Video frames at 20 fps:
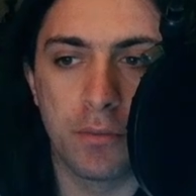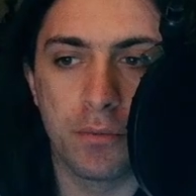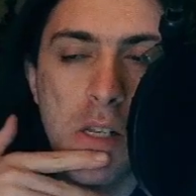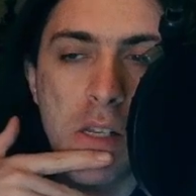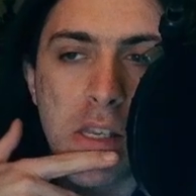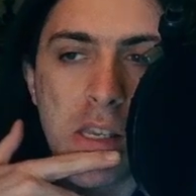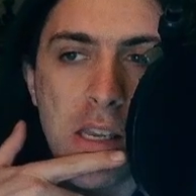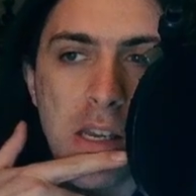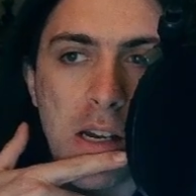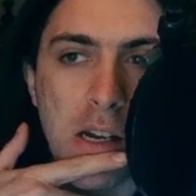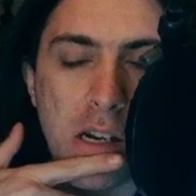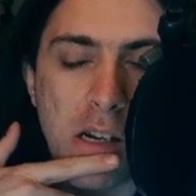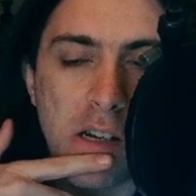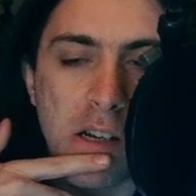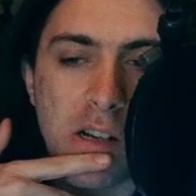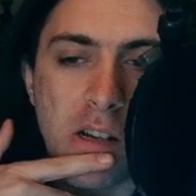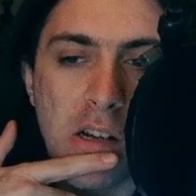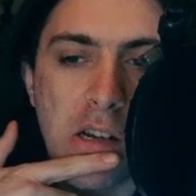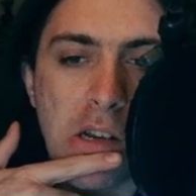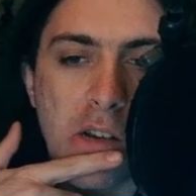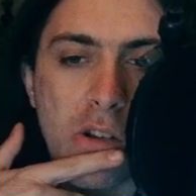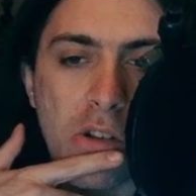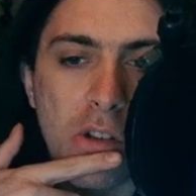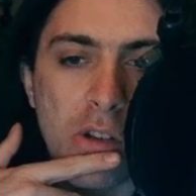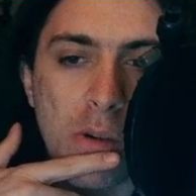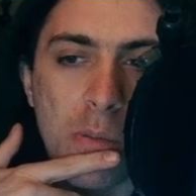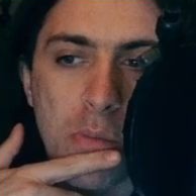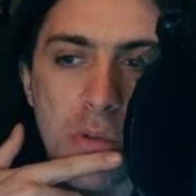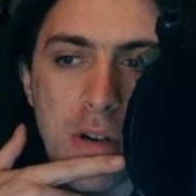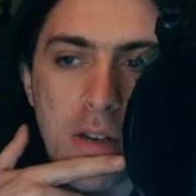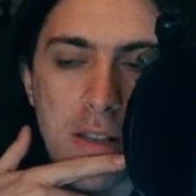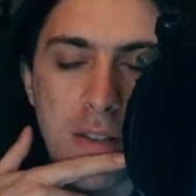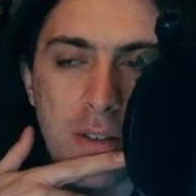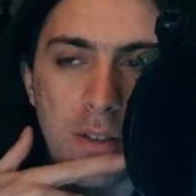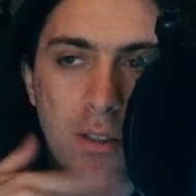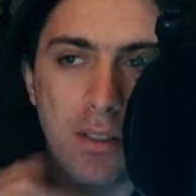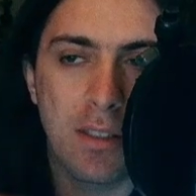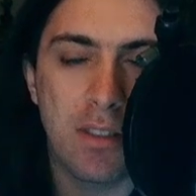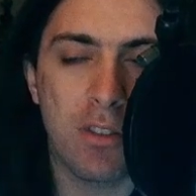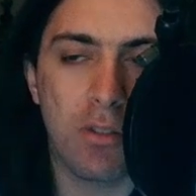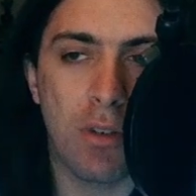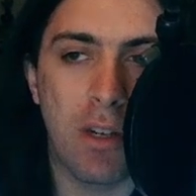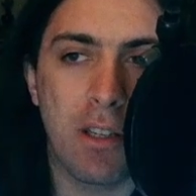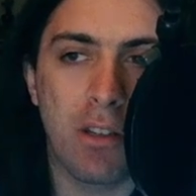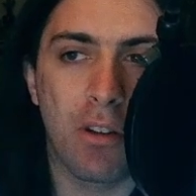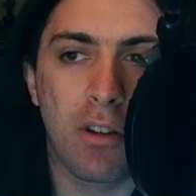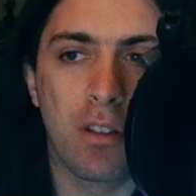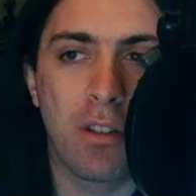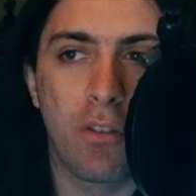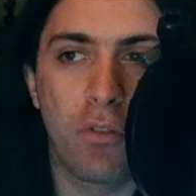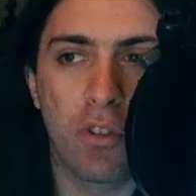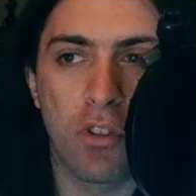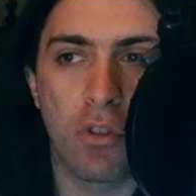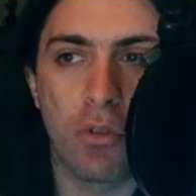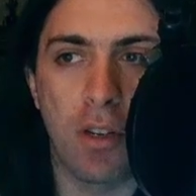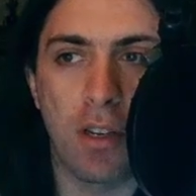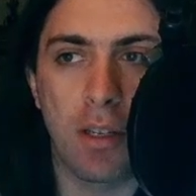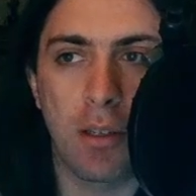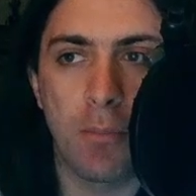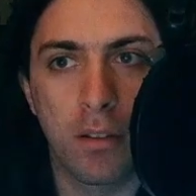Yeah, a good compressor. Let's try it on a different track.